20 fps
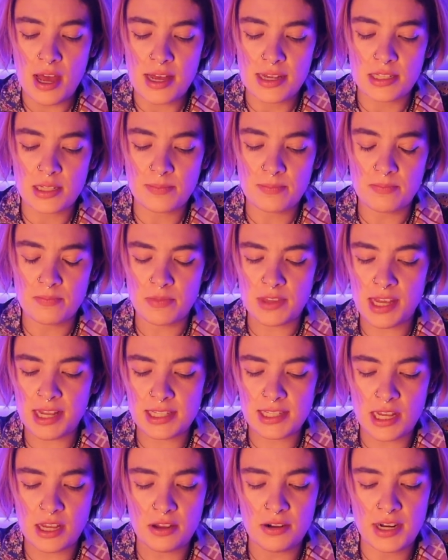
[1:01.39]
some
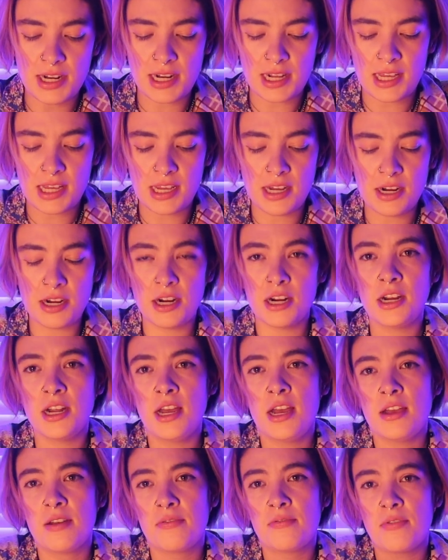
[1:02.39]
things that you need to hear
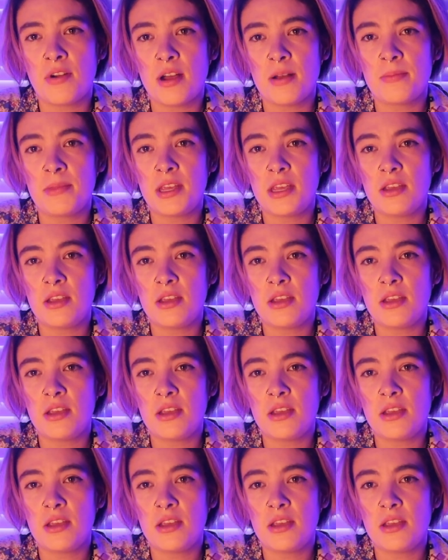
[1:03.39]
from the